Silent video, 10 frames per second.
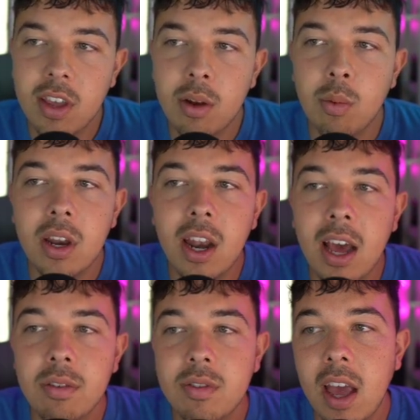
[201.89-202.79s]
He had
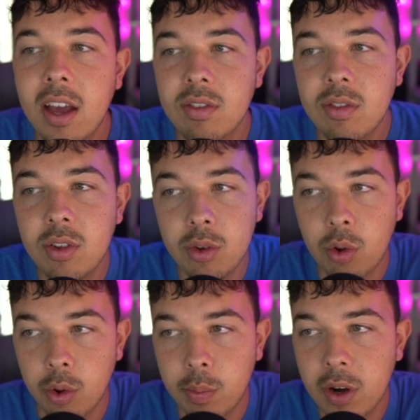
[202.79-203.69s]
1.5 sacks and 2
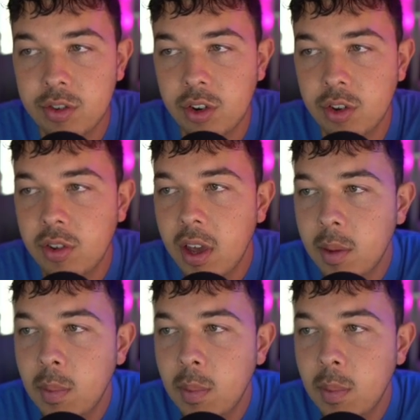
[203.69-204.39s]
total pressures,